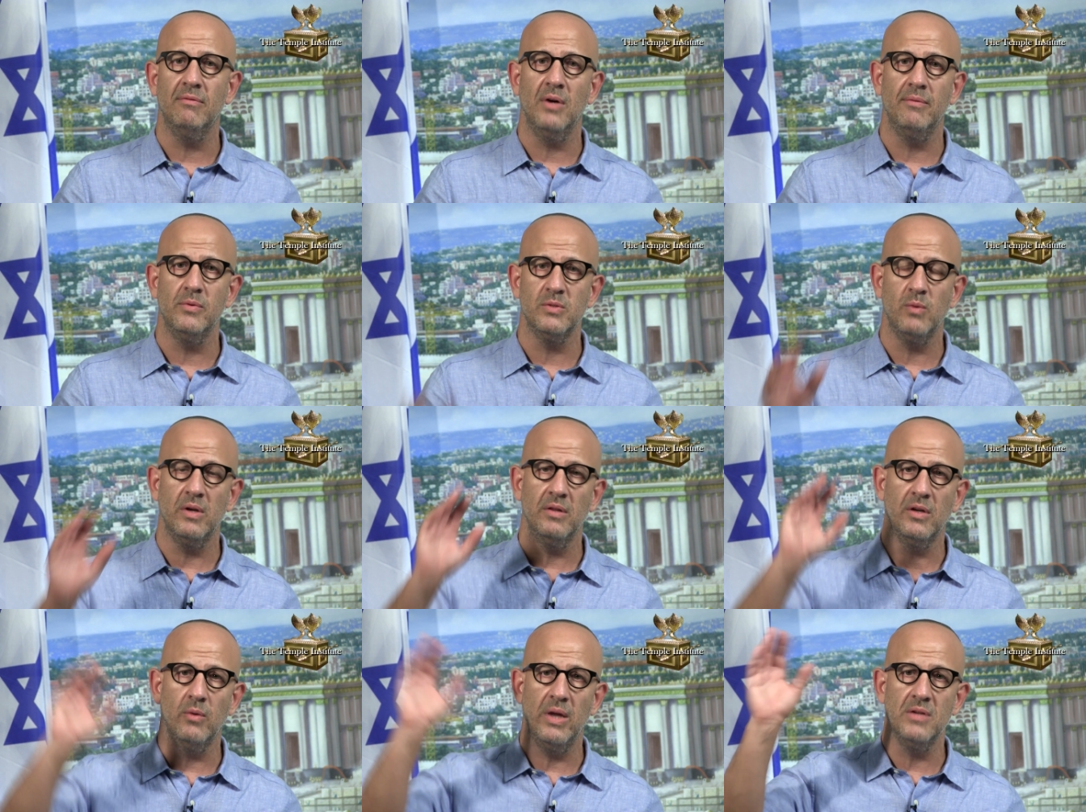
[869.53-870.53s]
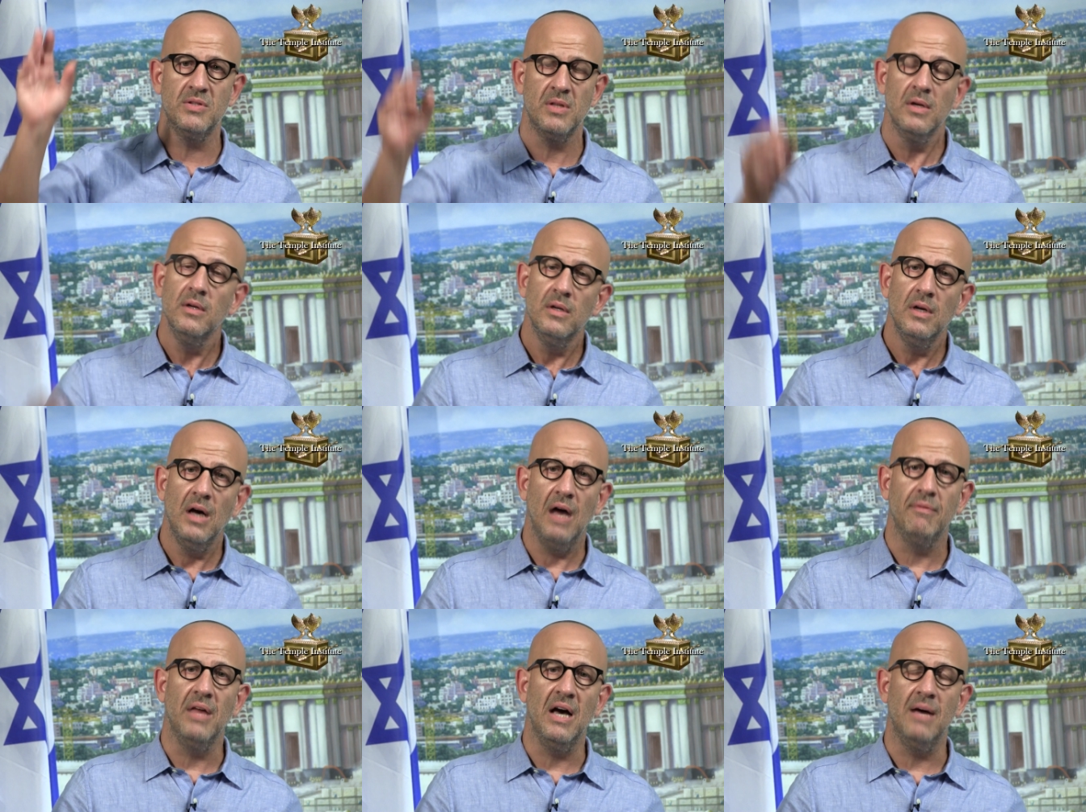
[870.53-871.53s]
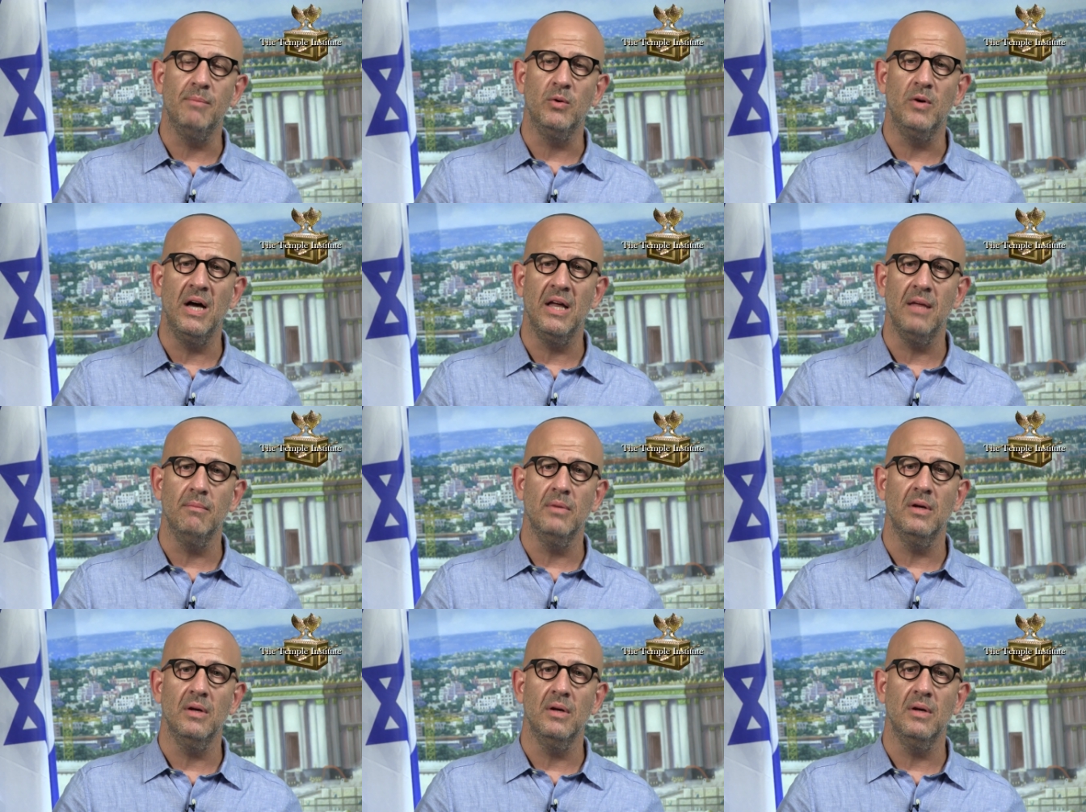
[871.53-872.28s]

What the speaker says: Rav was one of the greatest of the Amoraim,